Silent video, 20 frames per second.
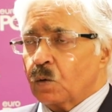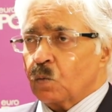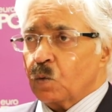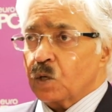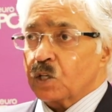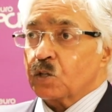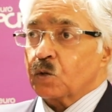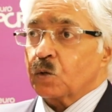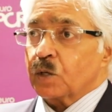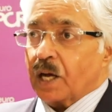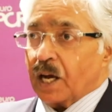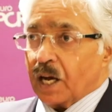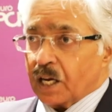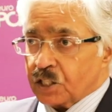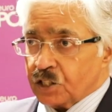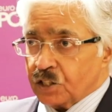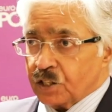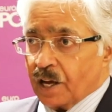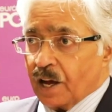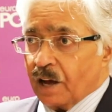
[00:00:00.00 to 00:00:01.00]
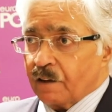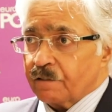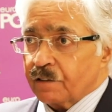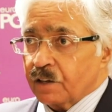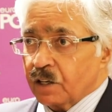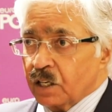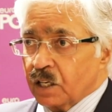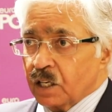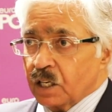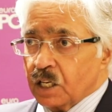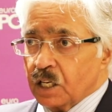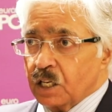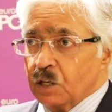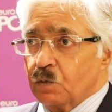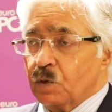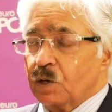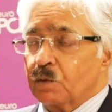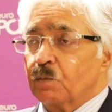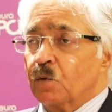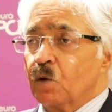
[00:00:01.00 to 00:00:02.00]
which could actually have
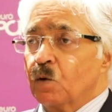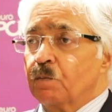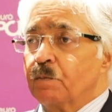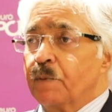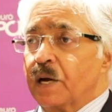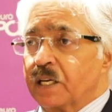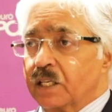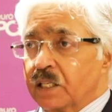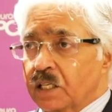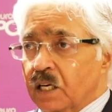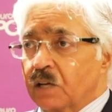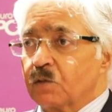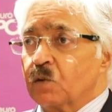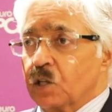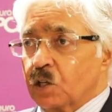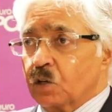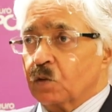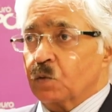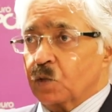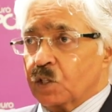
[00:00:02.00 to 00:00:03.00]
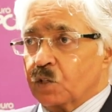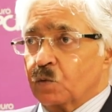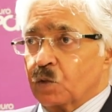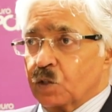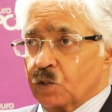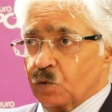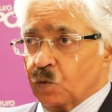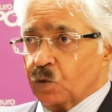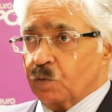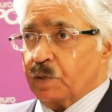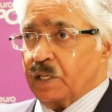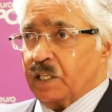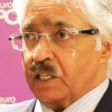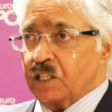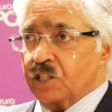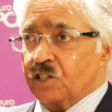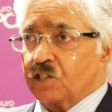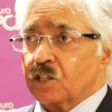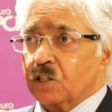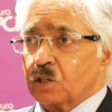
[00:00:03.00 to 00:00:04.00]
even more better, which would be
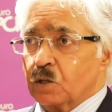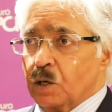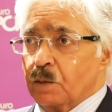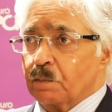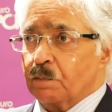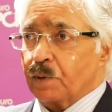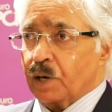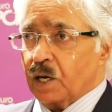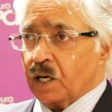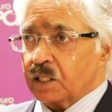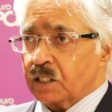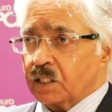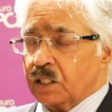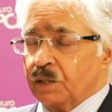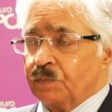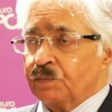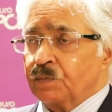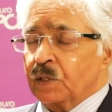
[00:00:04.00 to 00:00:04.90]
easier to implant